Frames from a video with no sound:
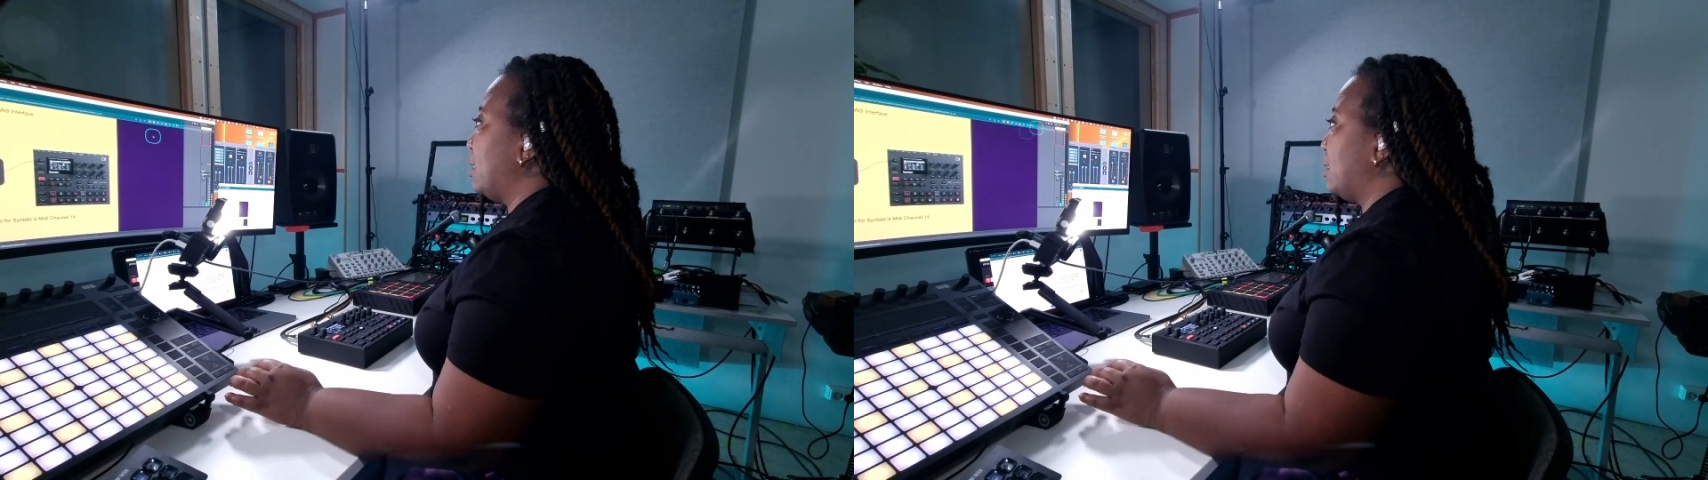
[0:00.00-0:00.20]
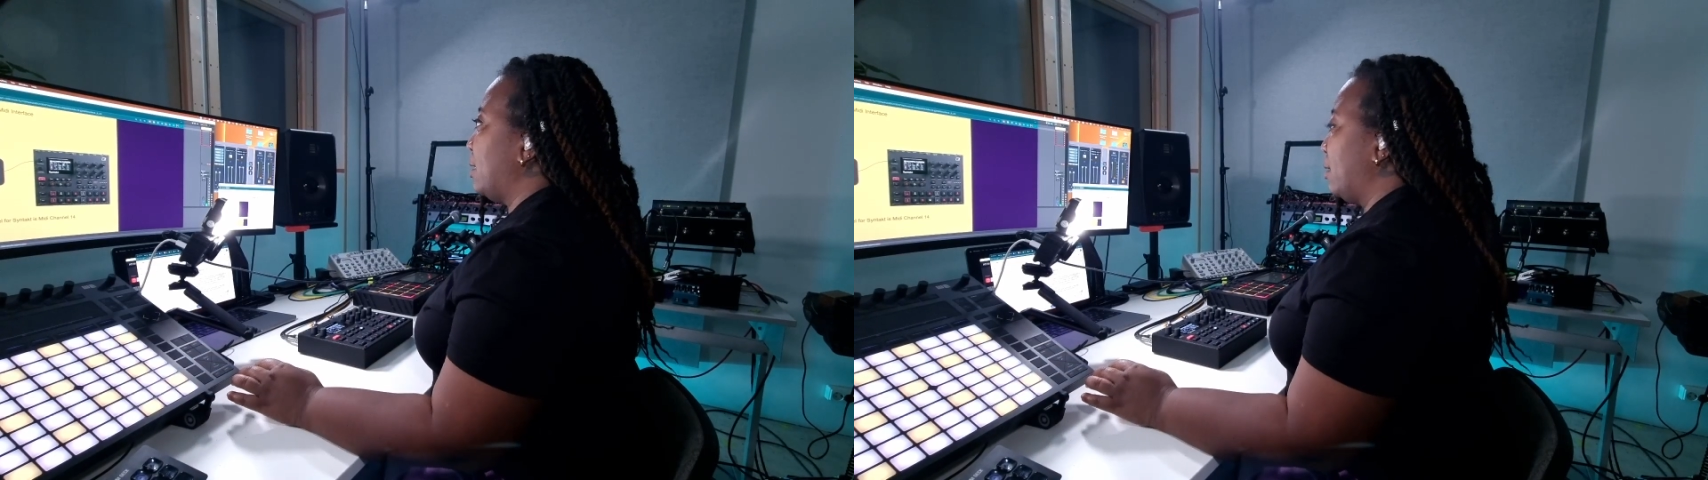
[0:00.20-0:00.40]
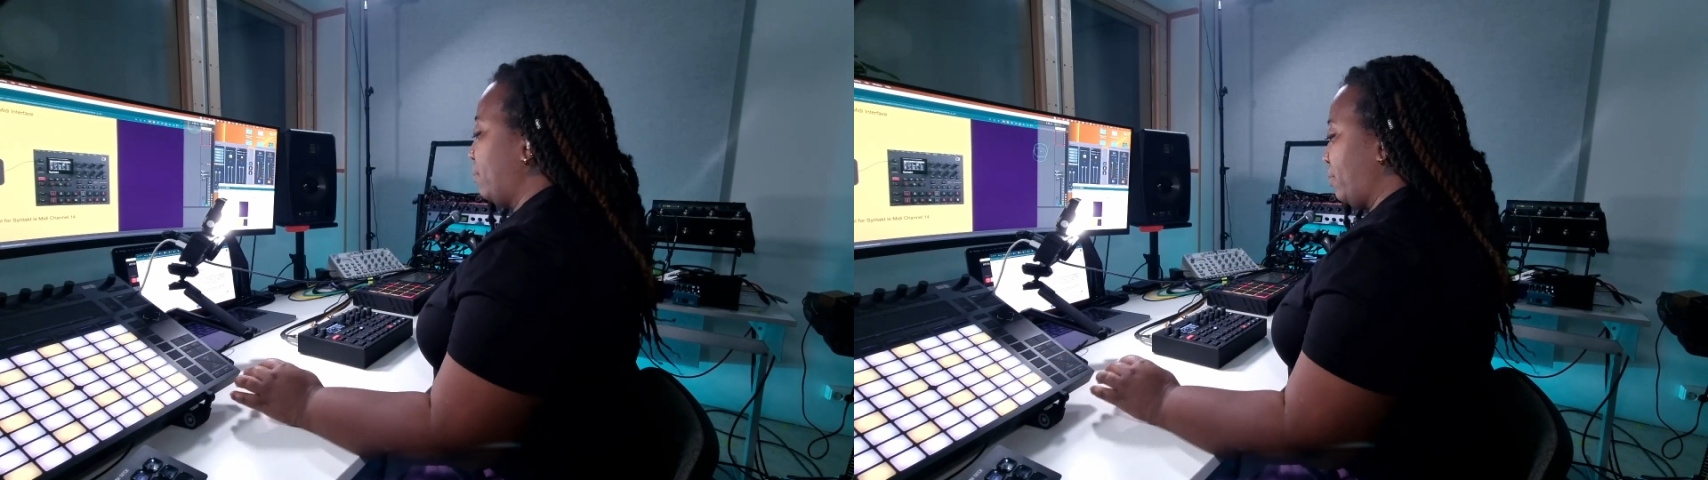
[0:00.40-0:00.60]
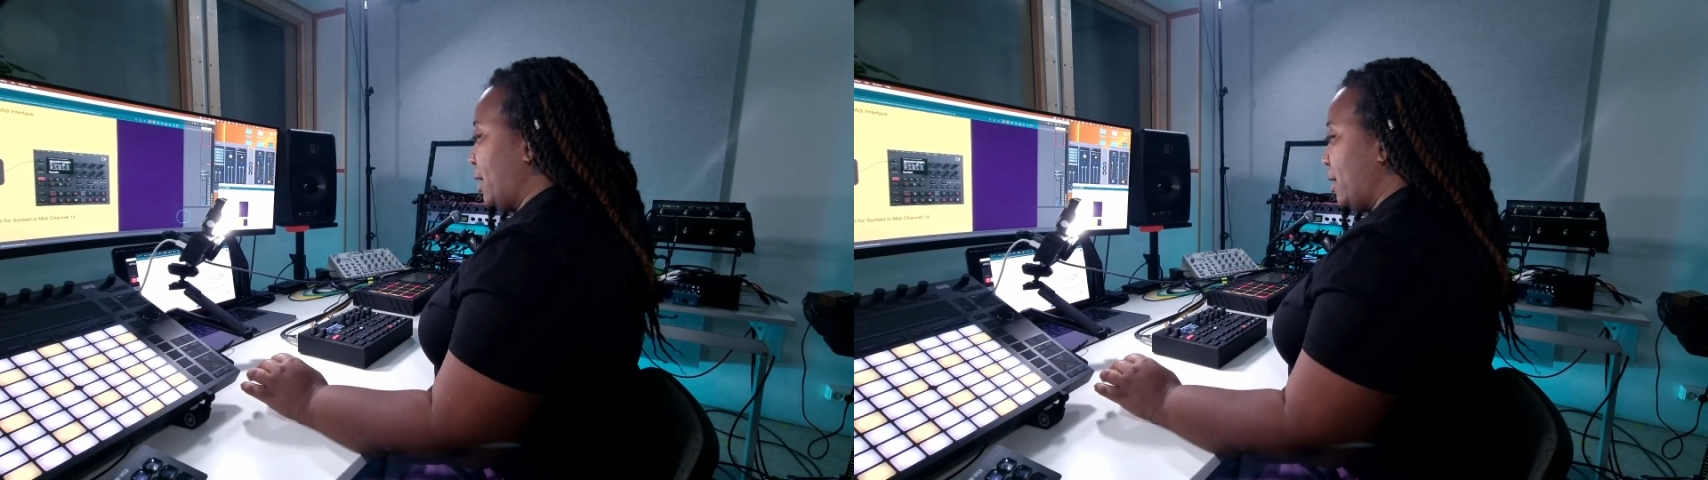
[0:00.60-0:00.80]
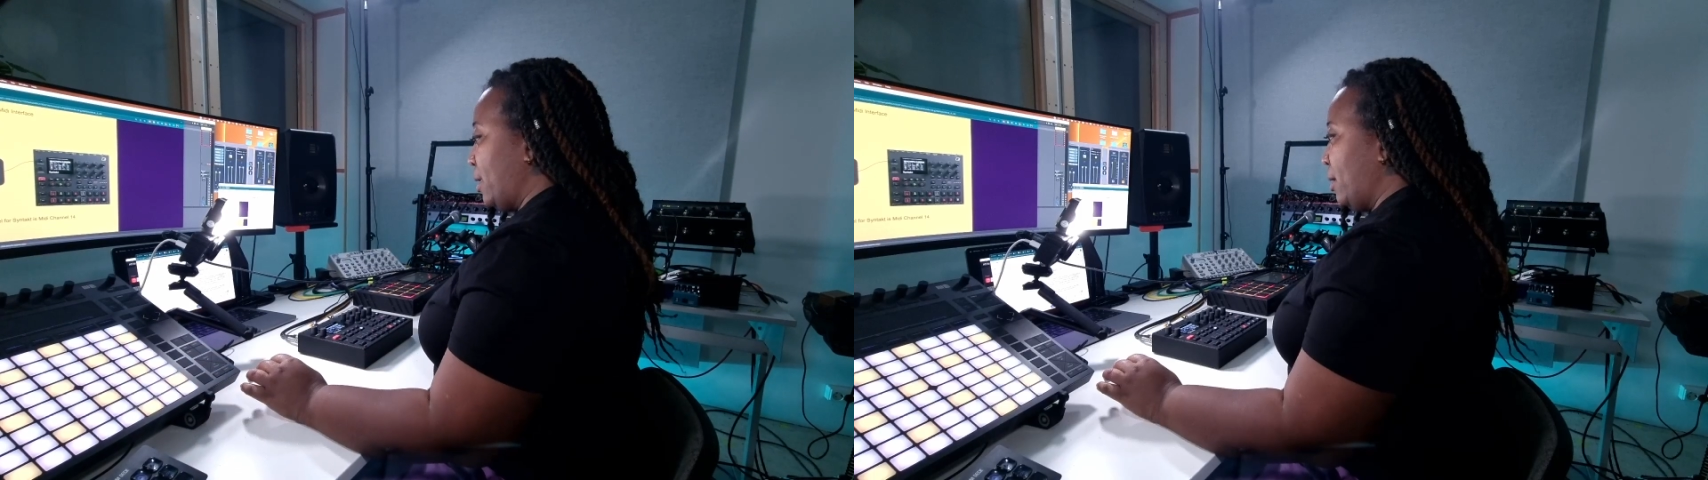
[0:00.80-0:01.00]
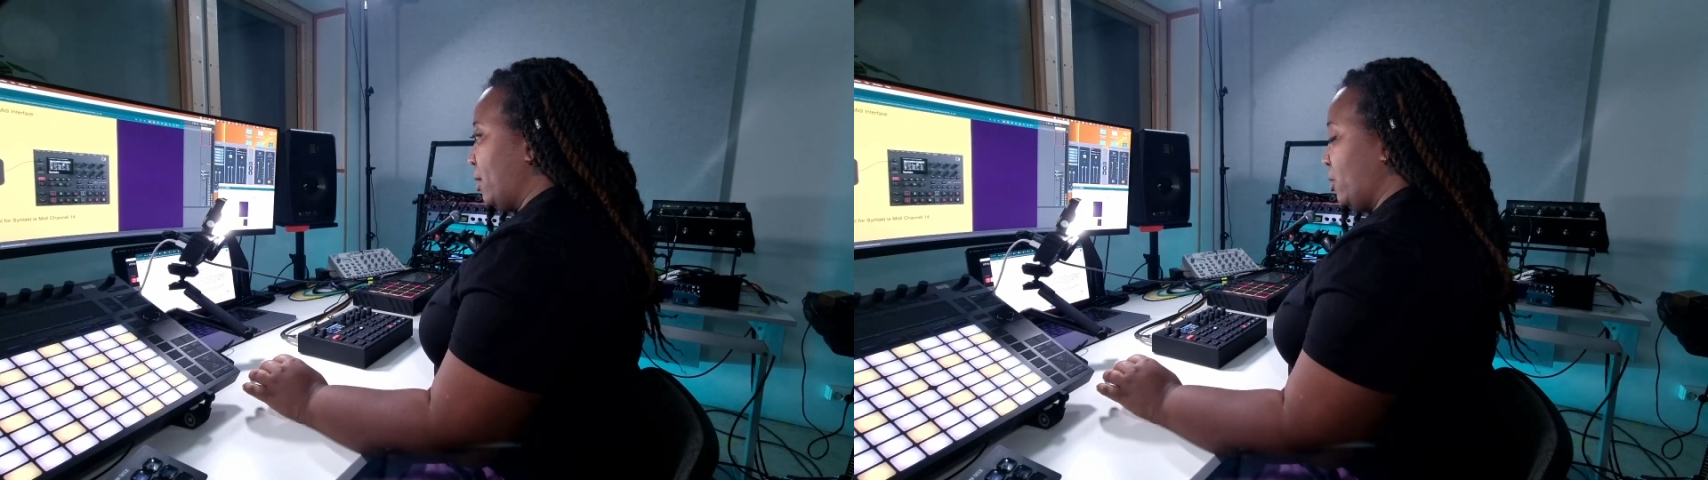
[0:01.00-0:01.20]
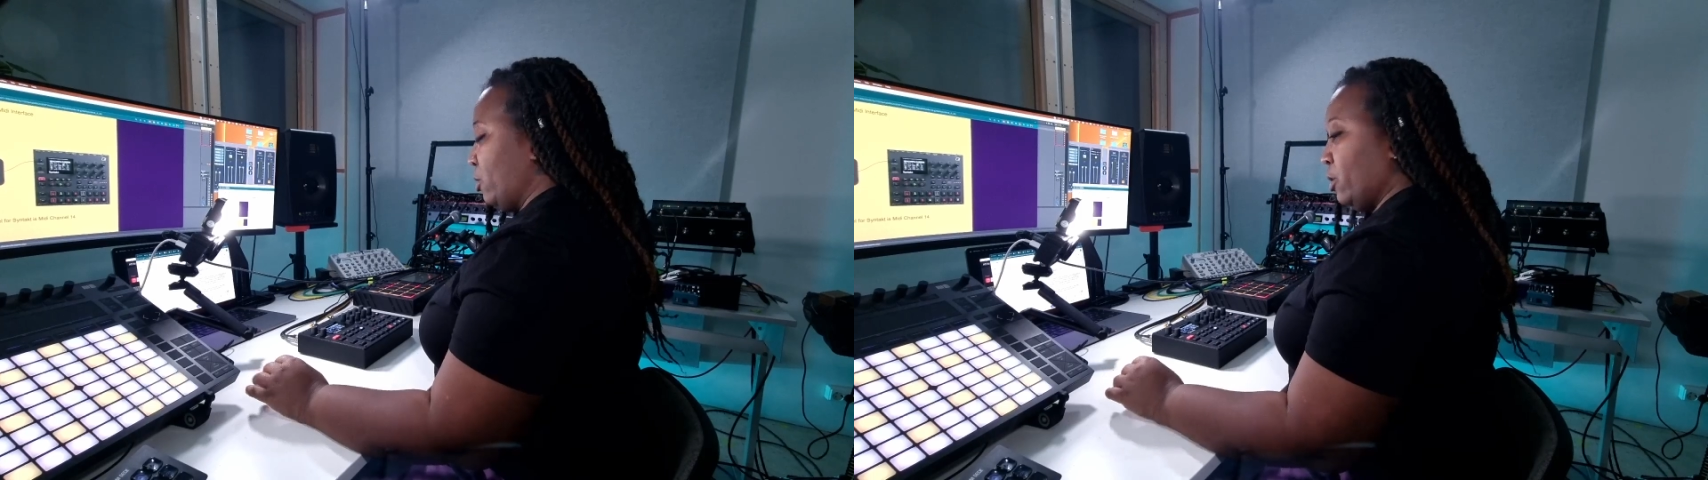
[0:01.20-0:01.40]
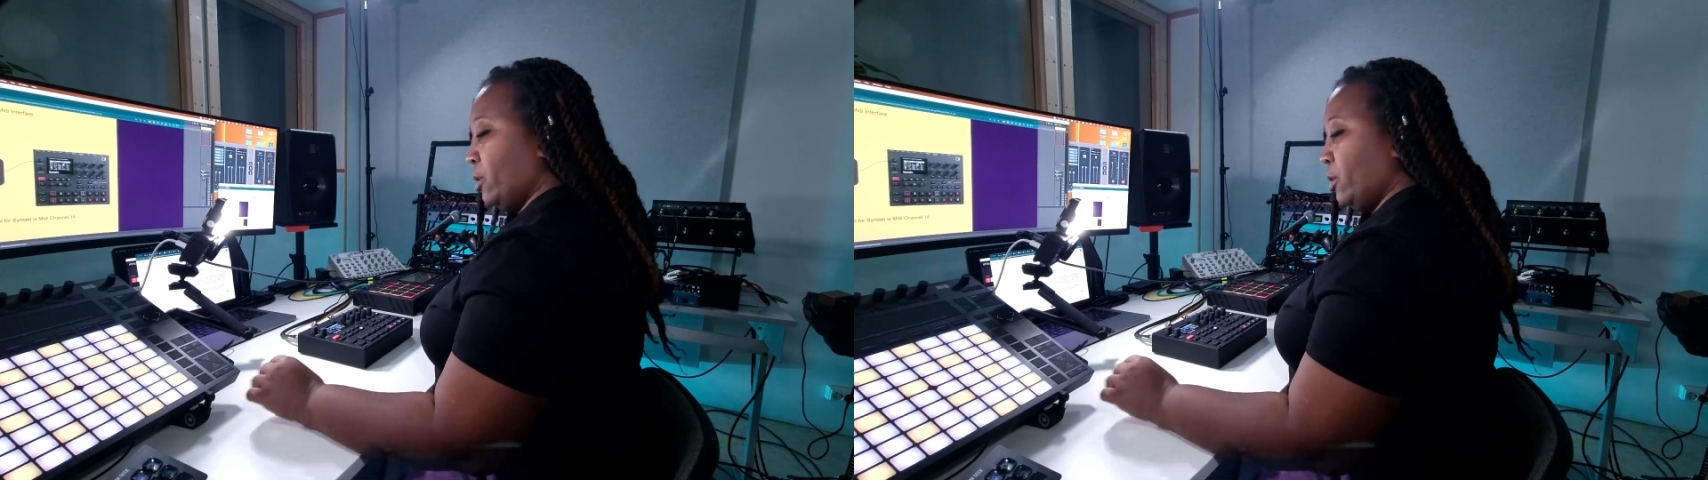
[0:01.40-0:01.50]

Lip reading: that up in the